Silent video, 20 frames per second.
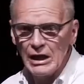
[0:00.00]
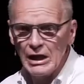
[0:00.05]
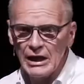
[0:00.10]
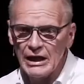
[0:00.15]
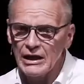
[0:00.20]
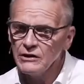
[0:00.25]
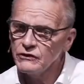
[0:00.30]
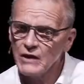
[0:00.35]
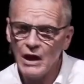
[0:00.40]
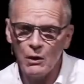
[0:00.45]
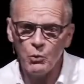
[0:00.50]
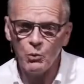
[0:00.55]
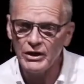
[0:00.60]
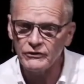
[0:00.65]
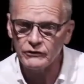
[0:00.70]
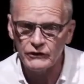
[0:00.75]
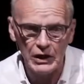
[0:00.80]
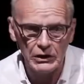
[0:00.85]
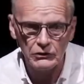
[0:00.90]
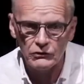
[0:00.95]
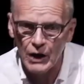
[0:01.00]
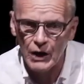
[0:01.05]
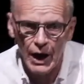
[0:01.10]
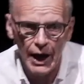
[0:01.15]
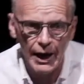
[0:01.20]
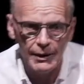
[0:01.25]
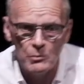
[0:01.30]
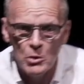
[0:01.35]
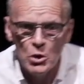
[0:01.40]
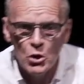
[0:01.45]
He's not wasting
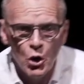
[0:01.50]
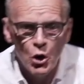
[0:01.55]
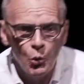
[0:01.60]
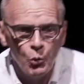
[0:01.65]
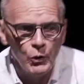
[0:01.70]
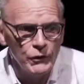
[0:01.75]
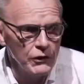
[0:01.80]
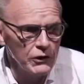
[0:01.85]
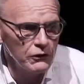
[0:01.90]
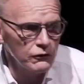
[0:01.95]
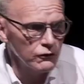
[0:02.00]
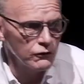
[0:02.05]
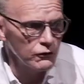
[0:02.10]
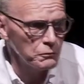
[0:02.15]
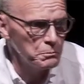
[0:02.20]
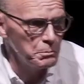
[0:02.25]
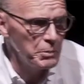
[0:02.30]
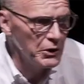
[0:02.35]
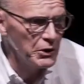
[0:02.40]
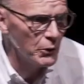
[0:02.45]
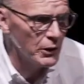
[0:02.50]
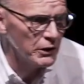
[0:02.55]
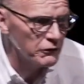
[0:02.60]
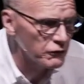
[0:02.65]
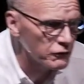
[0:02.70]
time. When the Spirit